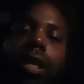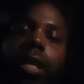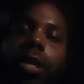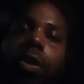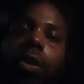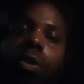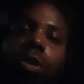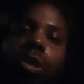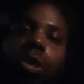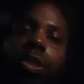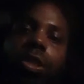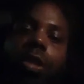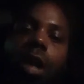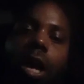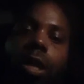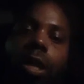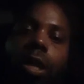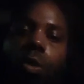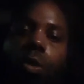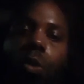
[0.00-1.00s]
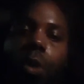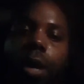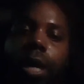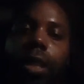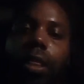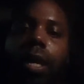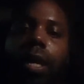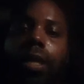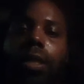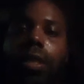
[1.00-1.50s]
You're going to start doing
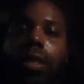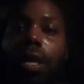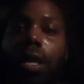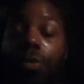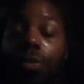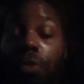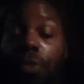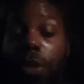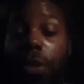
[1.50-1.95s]
things different.